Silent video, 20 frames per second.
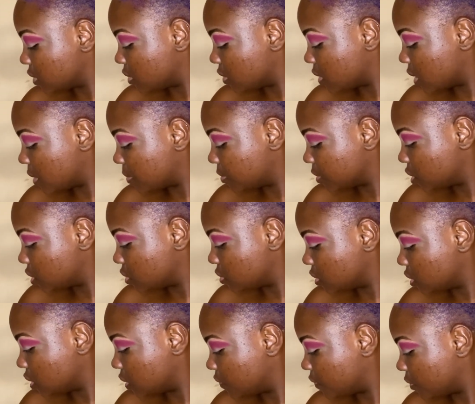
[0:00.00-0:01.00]
good
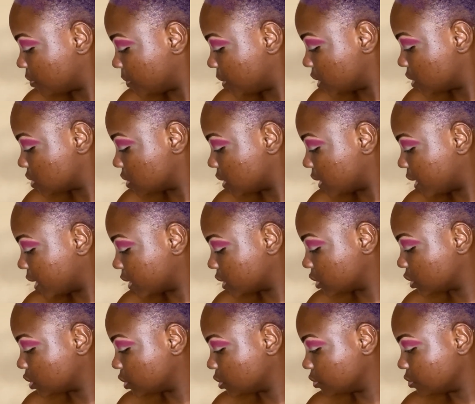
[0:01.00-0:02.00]
opportunity for me to get
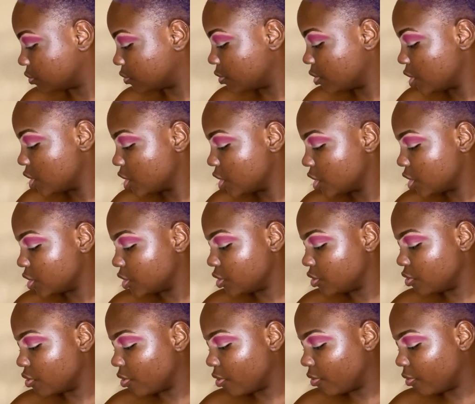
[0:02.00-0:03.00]
to
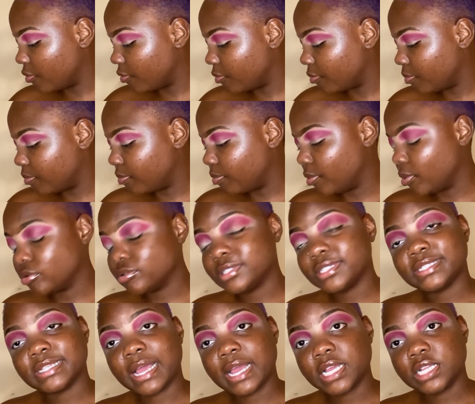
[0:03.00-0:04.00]
know both
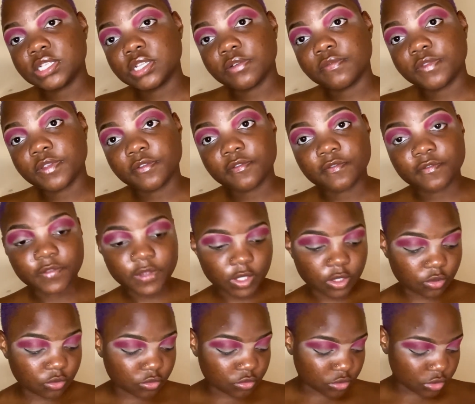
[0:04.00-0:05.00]
sides of the
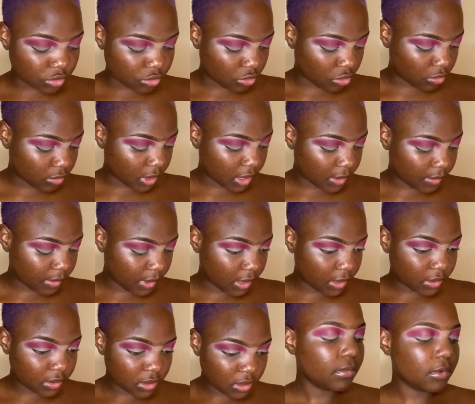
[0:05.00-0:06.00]
field, you know what I
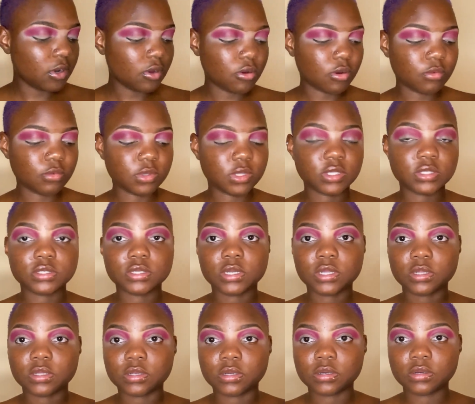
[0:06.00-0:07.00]
mean? I'm going with this
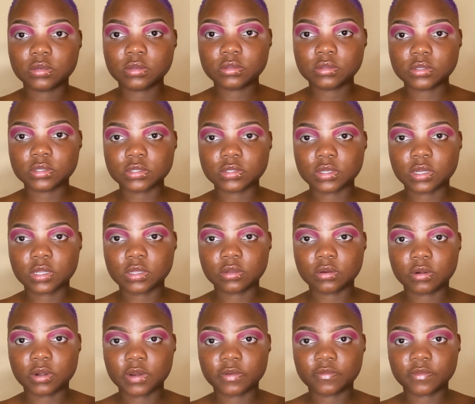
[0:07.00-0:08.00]
color, this
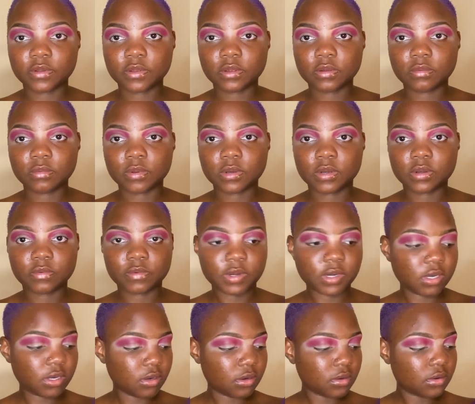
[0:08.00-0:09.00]
holographic one right
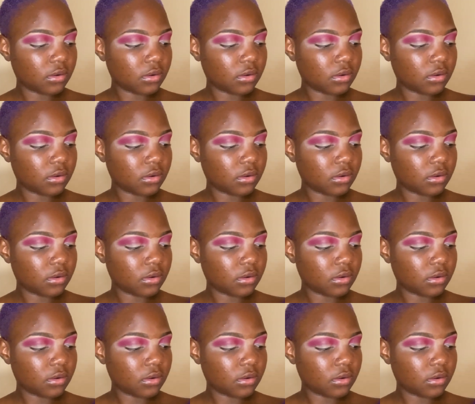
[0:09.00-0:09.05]
here.